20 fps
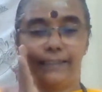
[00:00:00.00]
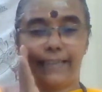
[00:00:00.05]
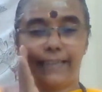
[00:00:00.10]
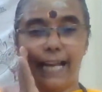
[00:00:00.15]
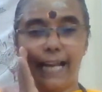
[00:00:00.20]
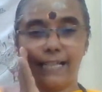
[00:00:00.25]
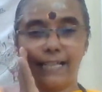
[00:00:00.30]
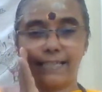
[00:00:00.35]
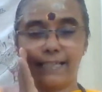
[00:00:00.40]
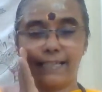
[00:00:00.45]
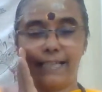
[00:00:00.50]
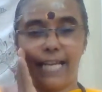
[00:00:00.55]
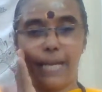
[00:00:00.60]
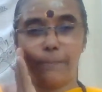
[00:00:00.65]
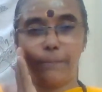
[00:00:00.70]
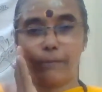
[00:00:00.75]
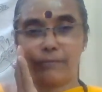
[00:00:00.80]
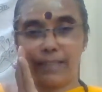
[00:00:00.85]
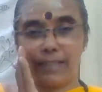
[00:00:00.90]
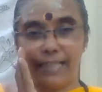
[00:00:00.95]
tells the
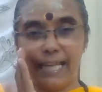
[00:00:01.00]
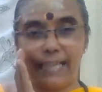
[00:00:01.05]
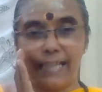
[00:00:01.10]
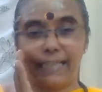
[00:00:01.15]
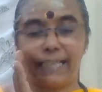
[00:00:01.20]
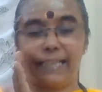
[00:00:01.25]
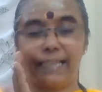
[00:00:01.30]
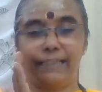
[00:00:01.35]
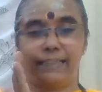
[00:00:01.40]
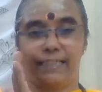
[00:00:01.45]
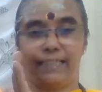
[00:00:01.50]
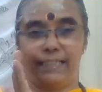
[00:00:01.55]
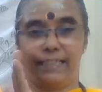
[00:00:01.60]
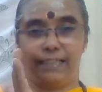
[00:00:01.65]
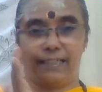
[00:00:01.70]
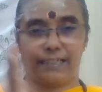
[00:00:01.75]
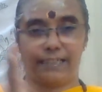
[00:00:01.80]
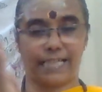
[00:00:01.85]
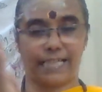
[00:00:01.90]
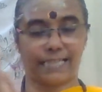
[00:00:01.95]
name of the deity in the
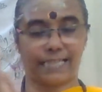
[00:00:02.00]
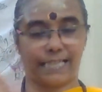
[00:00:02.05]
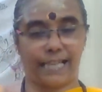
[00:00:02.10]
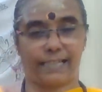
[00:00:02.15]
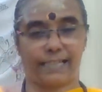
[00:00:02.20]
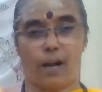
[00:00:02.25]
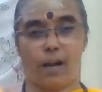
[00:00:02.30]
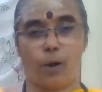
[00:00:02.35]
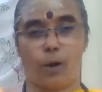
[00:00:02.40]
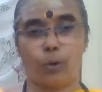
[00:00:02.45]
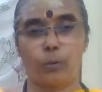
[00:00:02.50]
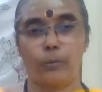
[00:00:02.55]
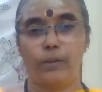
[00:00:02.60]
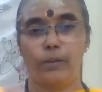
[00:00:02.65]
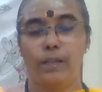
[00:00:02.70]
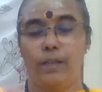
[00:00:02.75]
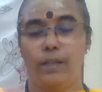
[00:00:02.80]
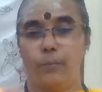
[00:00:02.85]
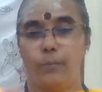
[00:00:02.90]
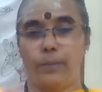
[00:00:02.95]
ear, just like
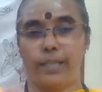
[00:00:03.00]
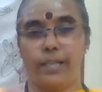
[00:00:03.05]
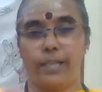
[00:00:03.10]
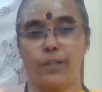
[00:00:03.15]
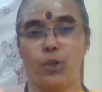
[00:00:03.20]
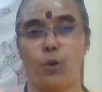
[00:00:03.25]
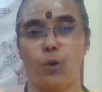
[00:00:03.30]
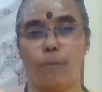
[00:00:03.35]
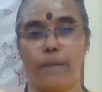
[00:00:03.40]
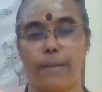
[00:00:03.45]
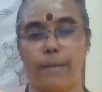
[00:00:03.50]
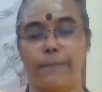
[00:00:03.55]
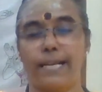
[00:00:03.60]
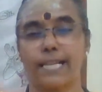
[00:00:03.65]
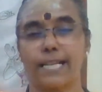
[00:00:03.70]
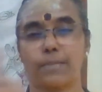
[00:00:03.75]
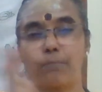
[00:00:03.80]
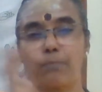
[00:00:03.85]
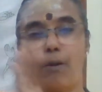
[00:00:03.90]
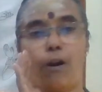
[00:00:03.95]
how when a new baby
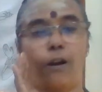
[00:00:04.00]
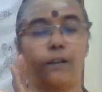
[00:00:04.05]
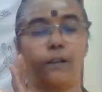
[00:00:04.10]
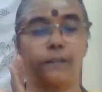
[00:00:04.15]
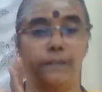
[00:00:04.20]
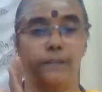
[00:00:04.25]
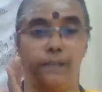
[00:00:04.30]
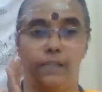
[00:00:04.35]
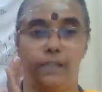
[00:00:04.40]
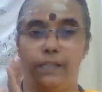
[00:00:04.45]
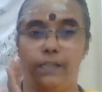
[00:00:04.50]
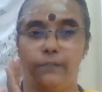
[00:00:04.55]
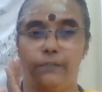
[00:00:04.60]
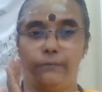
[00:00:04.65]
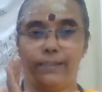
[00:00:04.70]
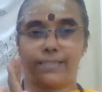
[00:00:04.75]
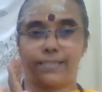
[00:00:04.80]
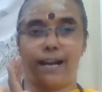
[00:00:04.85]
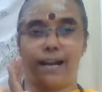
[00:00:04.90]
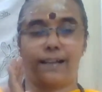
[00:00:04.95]
is born,
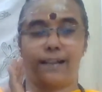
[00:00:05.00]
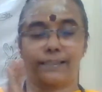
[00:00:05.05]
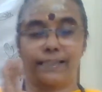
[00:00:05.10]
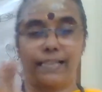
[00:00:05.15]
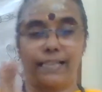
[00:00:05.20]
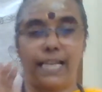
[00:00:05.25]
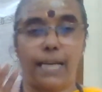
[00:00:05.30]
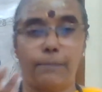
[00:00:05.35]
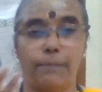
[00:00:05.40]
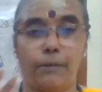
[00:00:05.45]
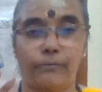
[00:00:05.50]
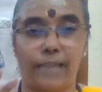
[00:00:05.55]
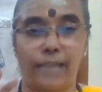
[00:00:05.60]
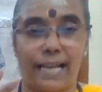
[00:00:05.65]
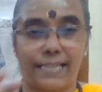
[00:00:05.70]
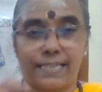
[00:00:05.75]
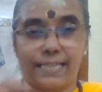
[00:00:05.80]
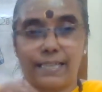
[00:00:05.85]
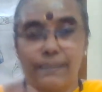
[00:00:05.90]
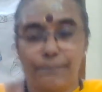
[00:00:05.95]
we chant the name of that